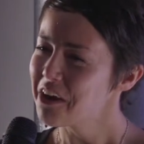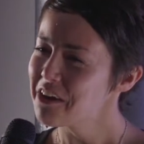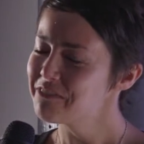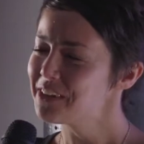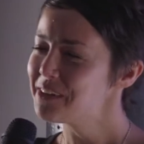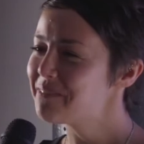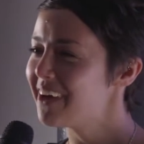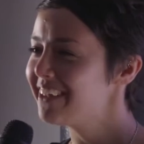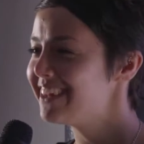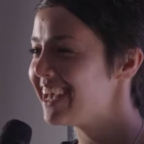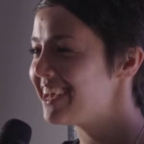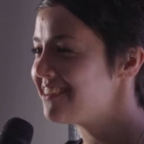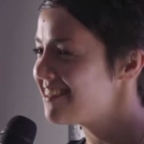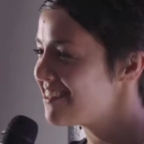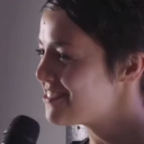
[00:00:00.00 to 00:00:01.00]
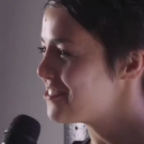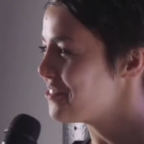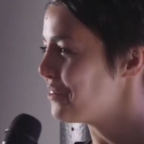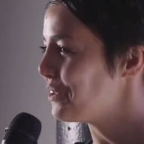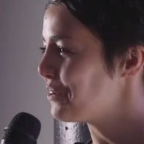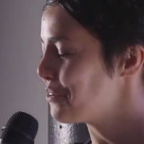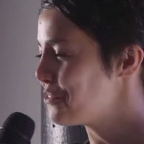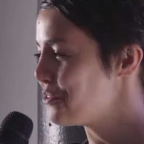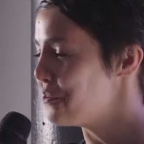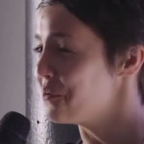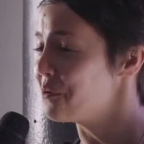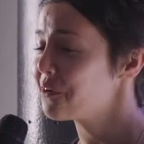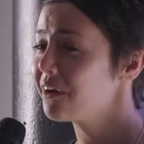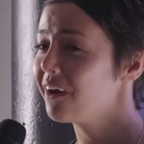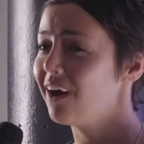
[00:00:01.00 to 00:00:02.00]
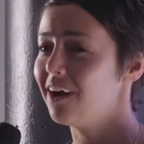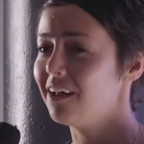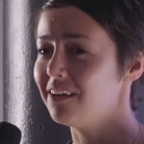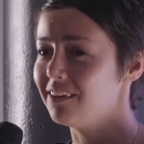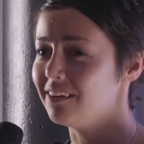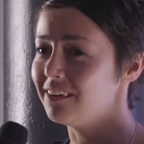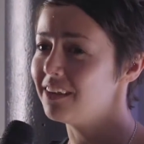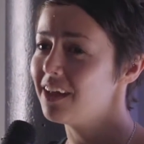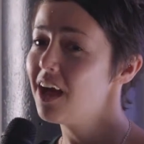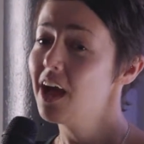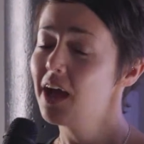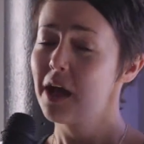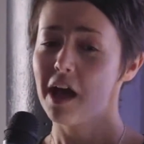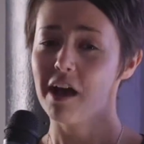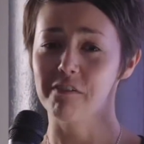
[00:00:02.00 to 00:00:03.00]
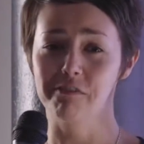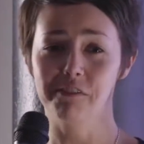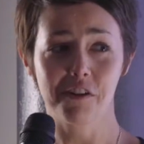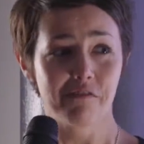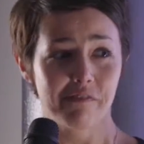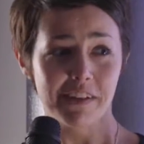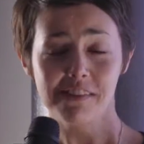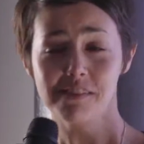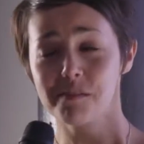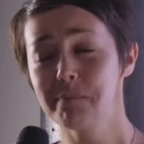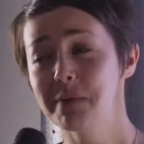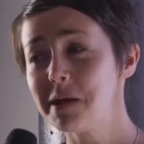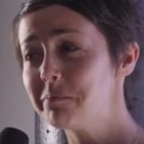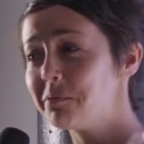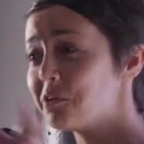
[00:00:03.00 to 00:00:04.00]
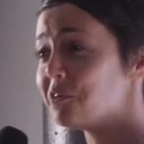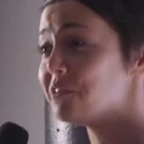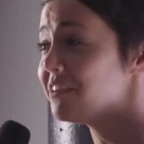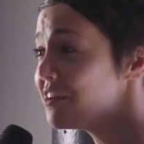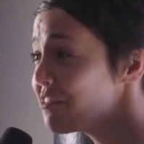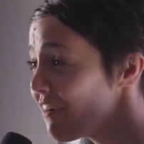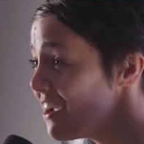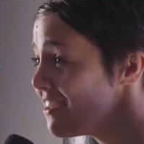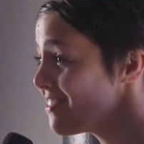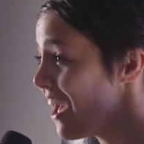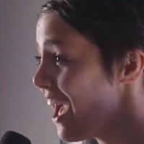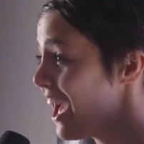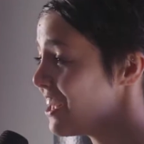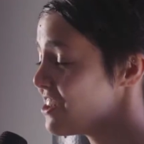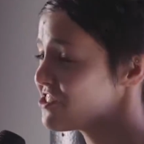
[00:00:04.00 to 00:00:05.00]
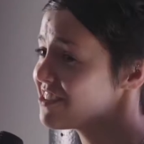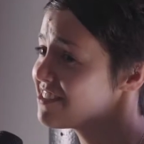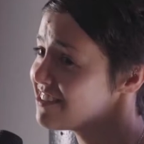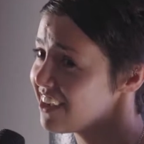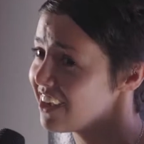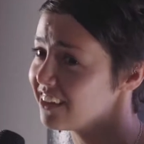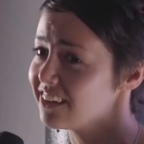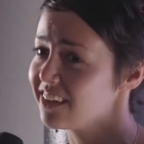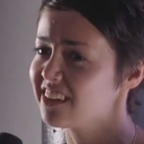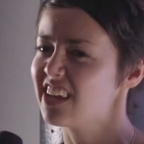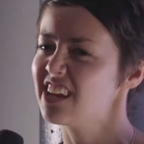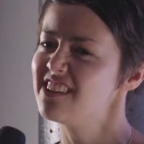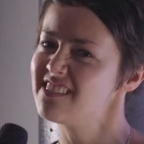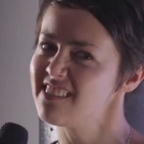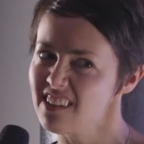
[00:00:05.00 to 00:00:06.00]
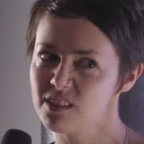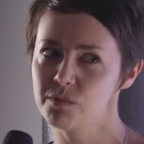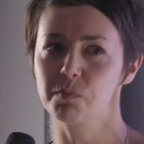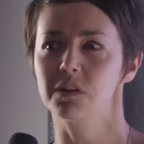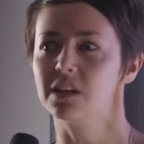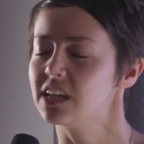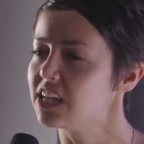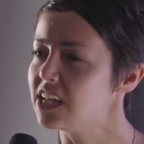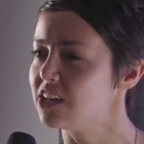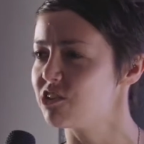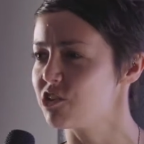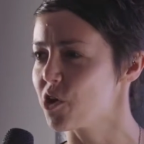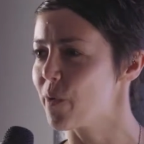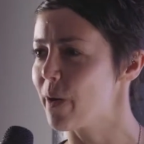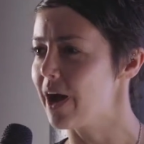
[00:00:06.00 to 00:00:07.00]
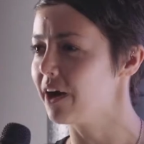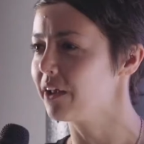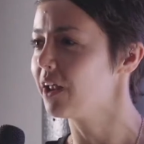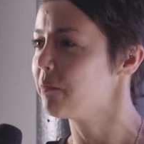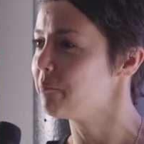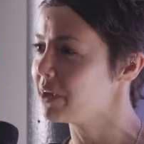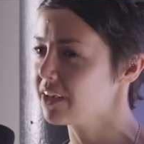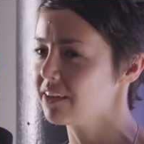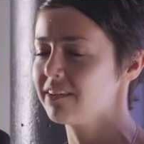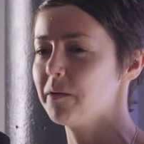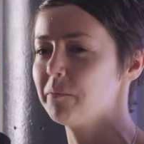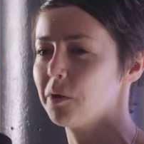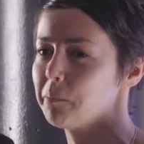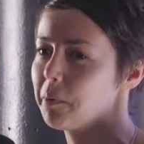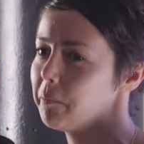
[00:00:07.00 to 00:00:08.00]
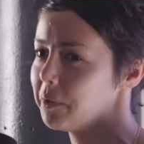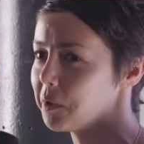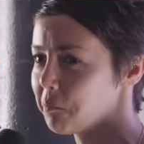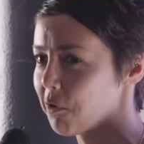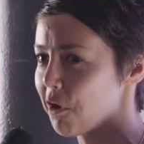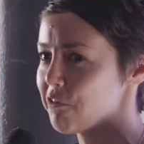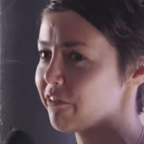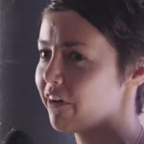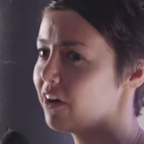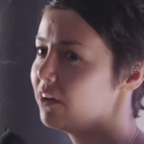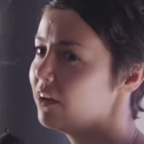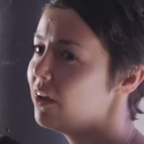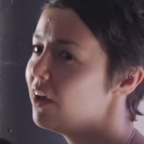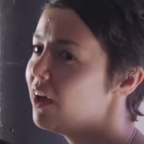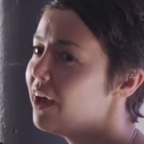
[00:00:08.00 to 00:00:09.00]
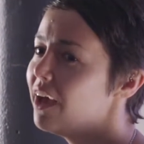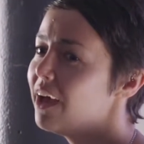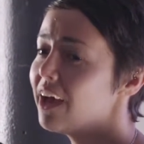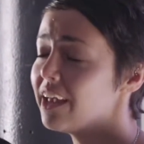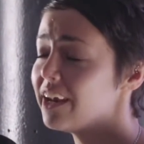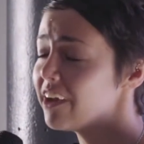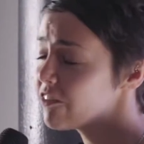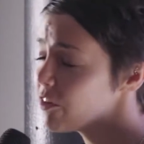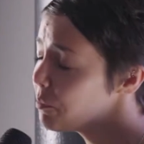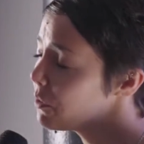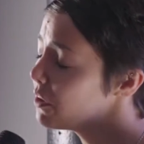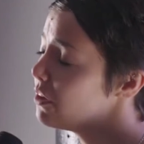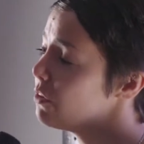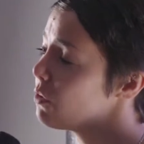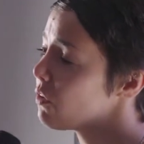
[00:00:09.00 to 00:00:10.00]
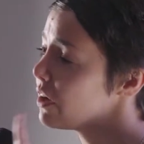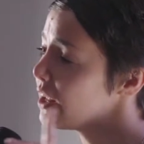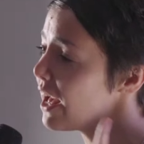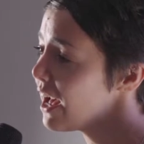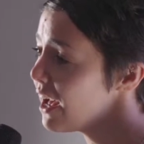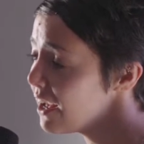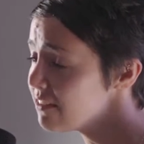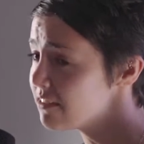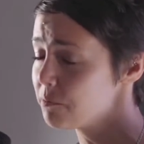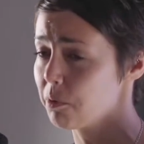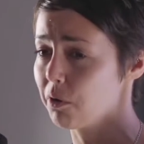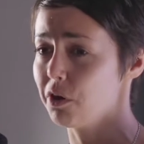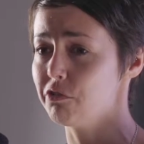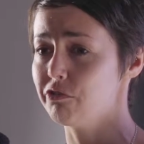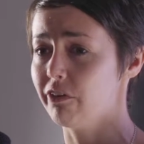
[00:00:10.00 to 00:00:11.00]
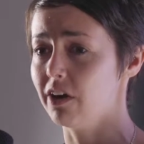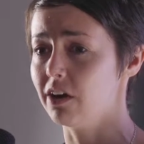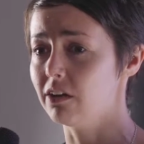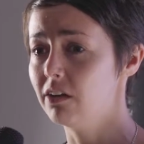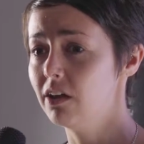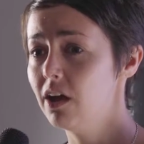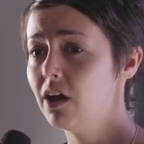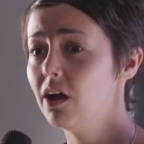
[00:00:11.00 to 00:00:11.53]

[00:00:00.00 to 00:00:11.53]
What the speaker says: hopefully by the end of this short little talk, I'll have convinced the people who didn't raise their hand just then that they desperately need to go out and make a Tableau Public profile. And everybody who already has a profile,